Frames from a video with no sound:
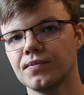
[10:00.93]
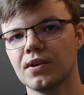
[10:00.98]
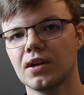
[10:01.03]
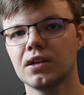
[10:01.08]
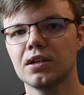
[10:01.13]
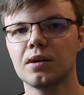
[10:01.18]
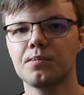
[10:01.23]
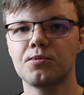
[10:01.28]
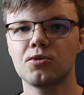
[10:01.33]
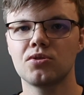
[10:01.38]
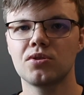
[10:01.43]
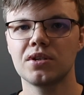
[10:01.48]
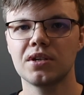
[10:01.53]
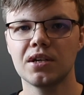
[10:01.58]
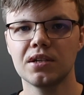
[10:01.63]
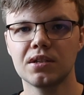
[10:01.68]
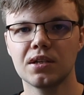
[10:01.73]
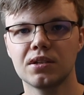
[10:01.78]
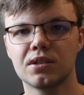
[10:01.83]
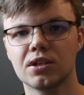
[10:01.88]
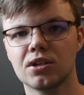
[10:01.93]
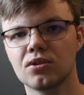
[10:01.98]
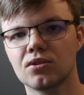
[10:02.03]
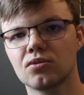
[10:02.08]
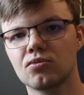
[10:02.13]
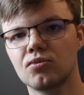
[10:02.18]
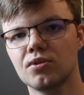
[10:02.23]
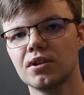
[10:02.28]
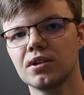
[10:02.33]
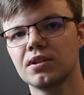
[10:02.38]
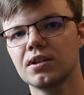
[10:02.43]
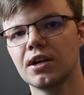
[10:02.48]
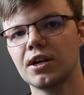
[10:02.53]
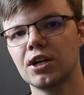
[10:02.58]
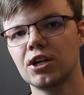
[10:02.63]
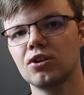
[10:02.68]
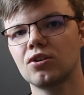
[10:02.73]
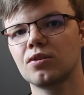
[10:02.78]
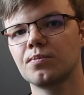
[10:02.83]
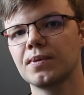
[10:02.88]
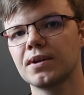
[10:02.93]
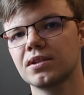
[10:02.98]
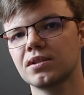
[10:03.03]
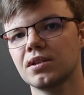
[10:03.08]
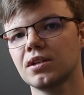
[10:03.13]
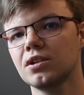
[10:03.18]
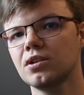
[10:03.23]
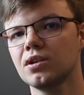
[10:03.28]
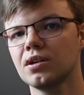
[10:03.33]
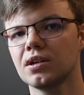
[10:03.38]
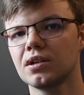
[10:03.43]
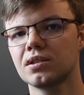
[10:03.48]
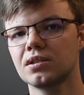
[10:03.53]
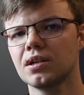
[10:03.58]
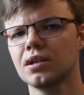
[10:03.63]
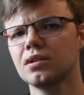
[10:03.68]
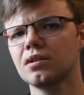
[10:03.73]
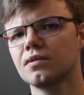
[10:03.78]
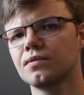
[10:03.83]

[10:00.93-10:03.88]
I appreciated the concrete error message instead